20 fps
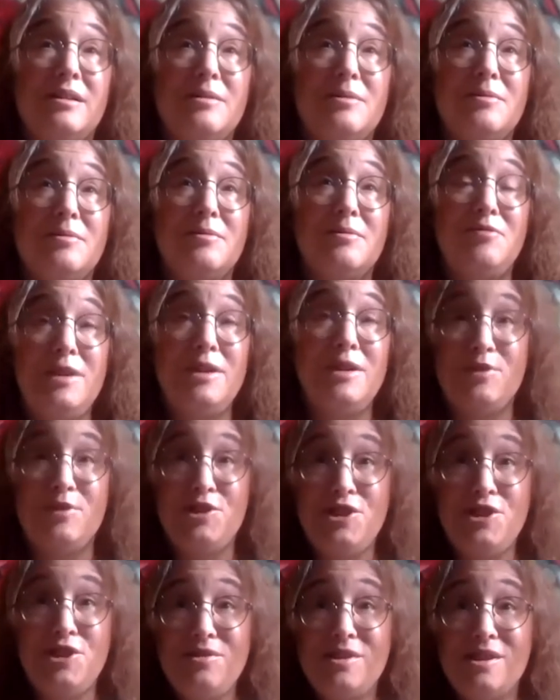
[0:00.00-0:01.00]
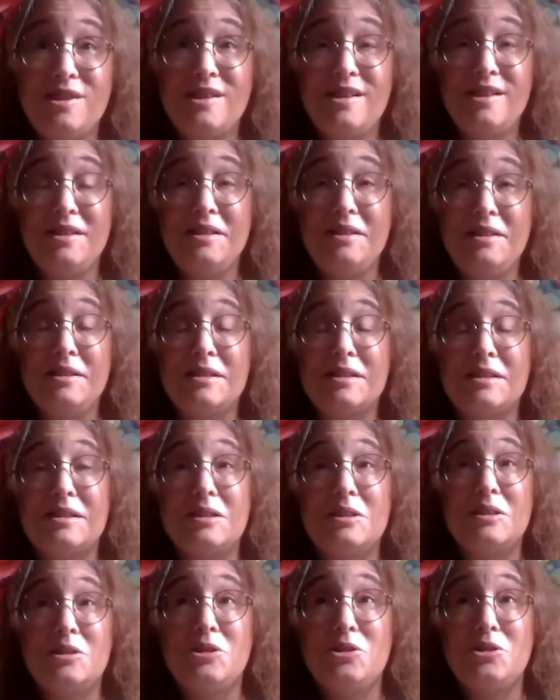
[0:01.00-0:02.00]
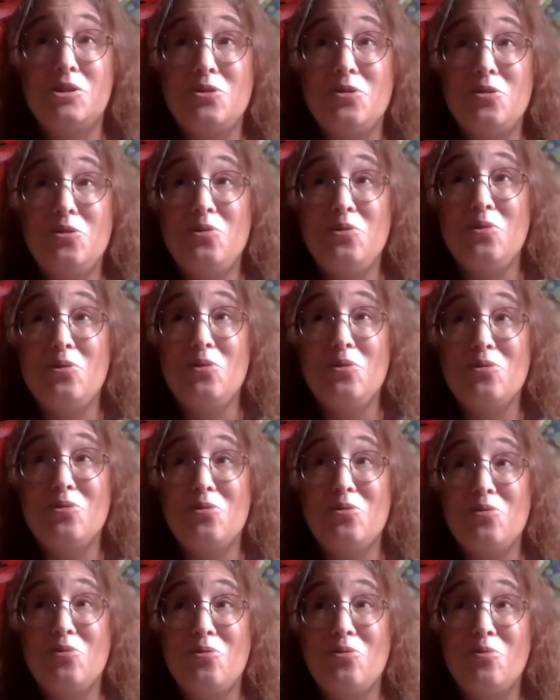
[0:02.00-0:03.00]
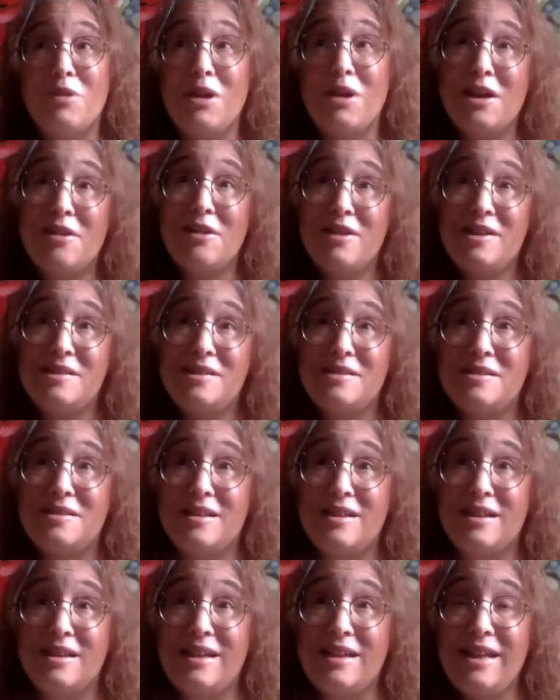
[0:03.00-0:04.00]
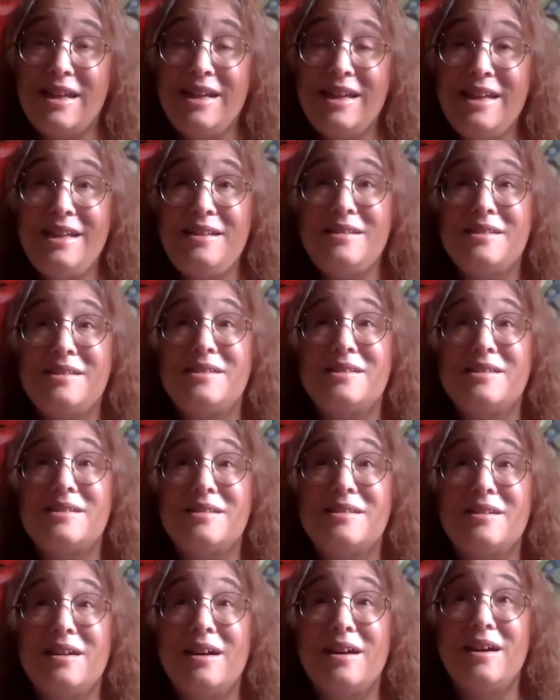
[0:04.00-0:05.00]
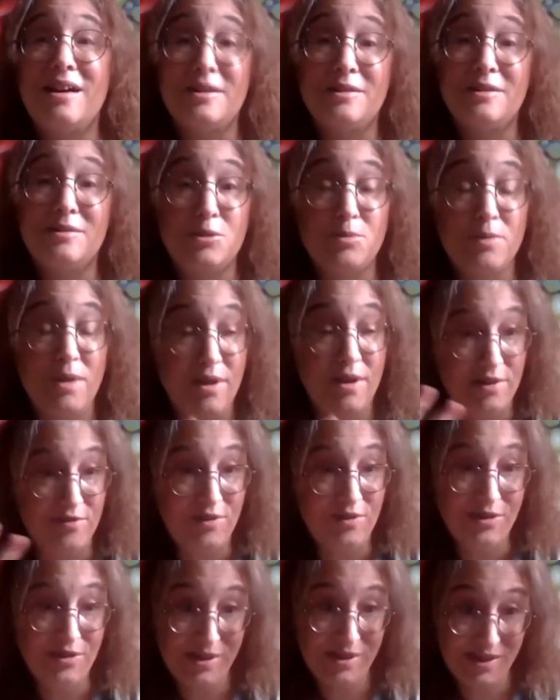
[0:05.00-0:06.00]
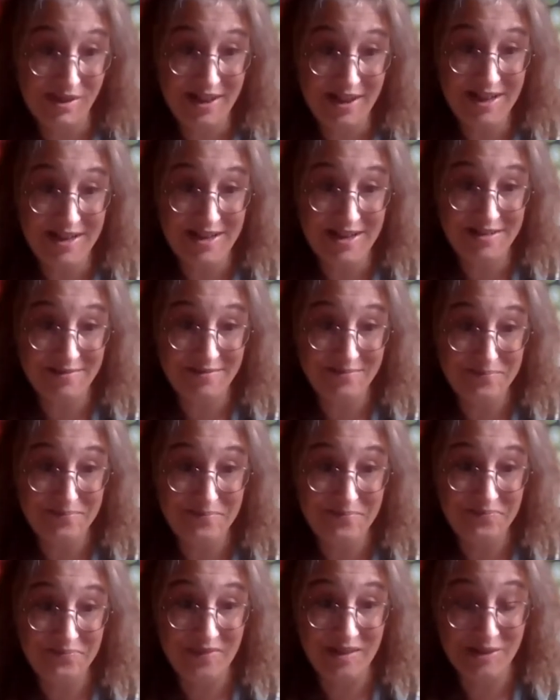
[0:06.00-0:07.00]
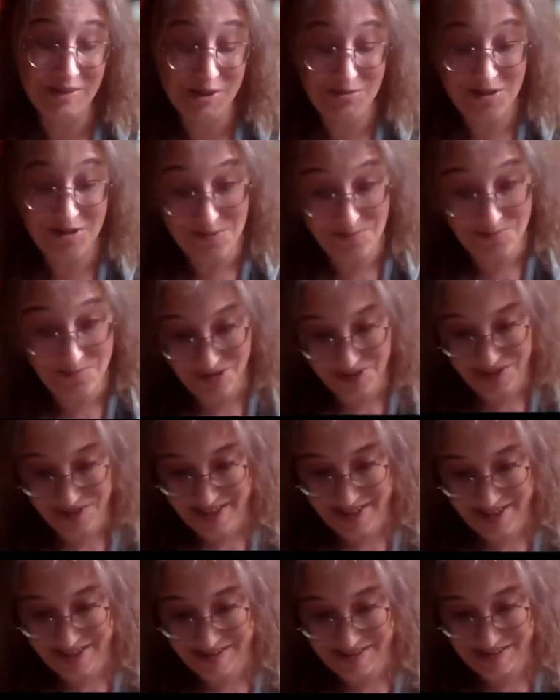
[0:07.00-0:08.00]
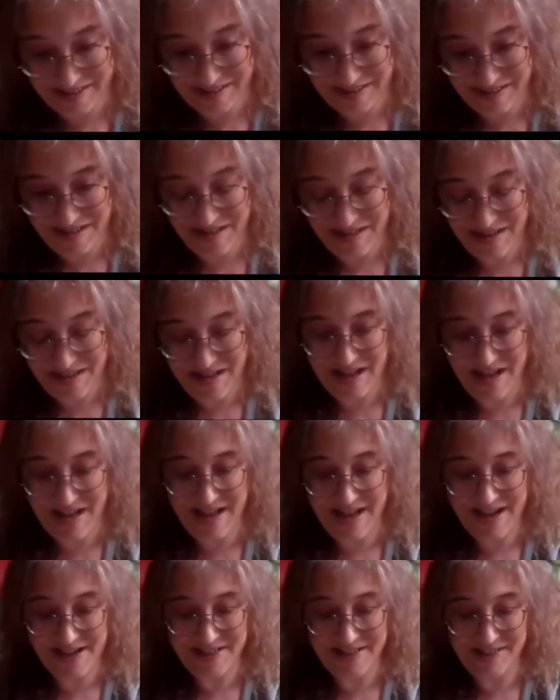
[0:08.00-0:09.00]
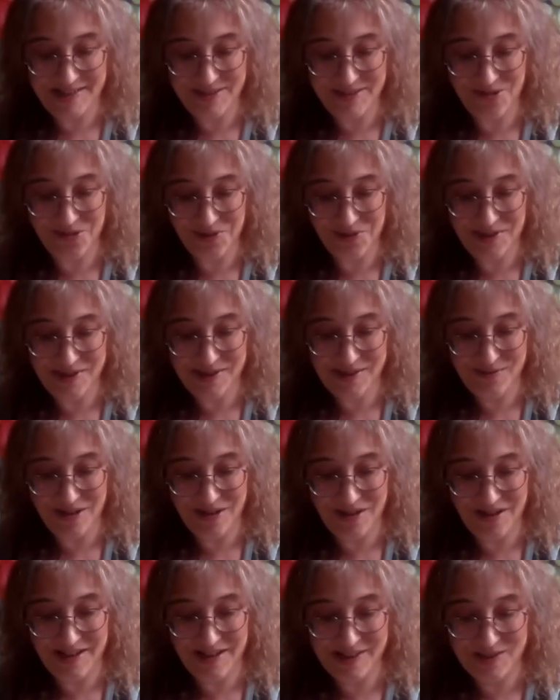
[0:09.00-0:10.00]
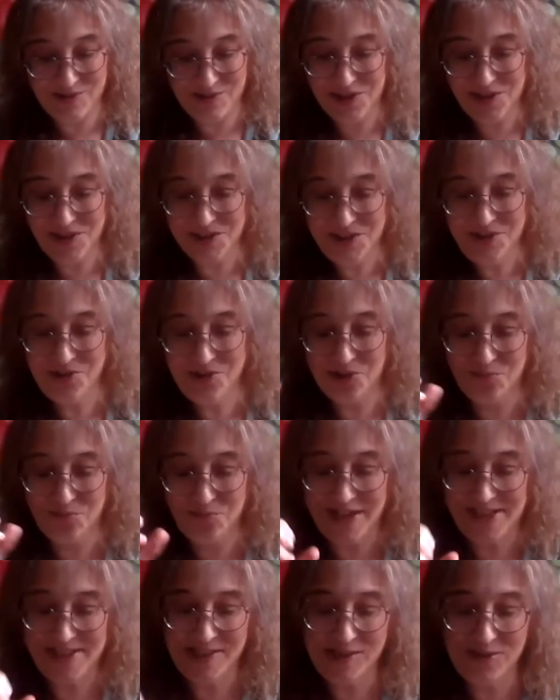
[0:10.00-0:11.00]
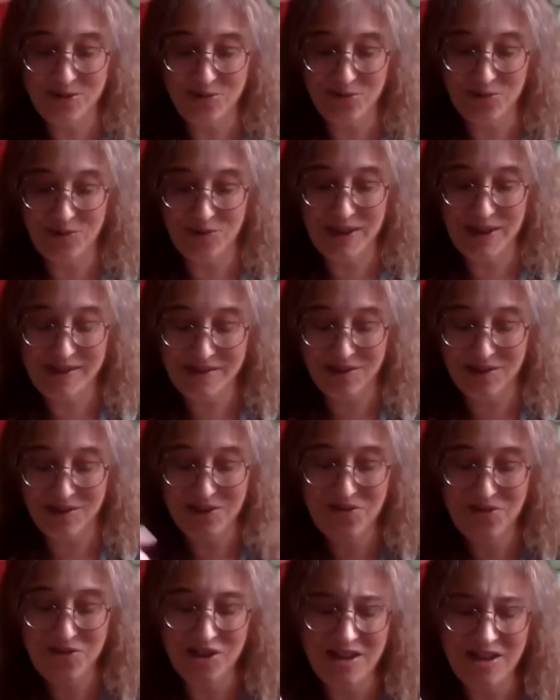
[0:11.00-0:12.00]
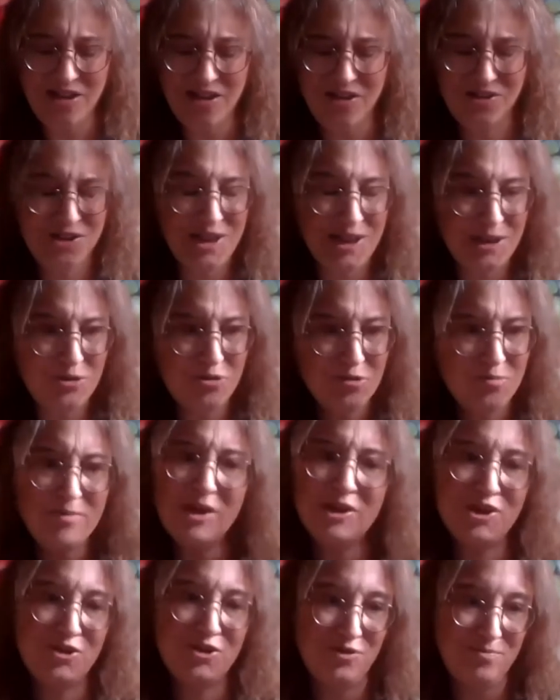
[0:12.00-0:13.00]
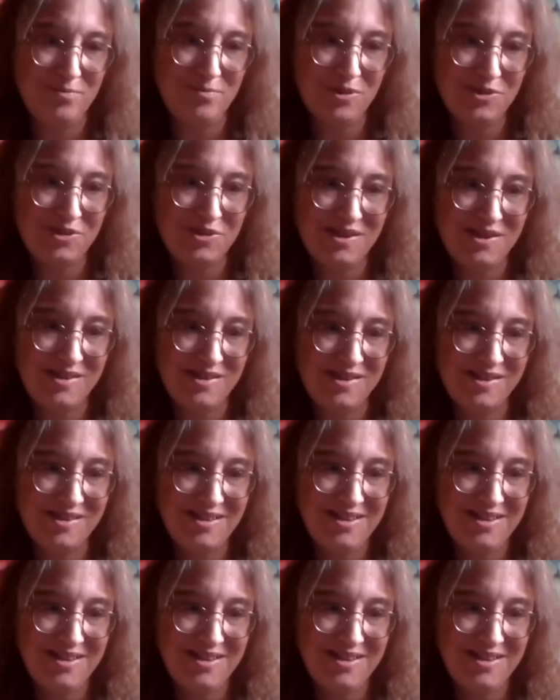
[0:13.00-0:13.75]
reproduces, to where it eats, and to where it roosts again, and to where it pollinates. And it's got an unusual brain. It's got these unusually large, they're called mushroom bodies.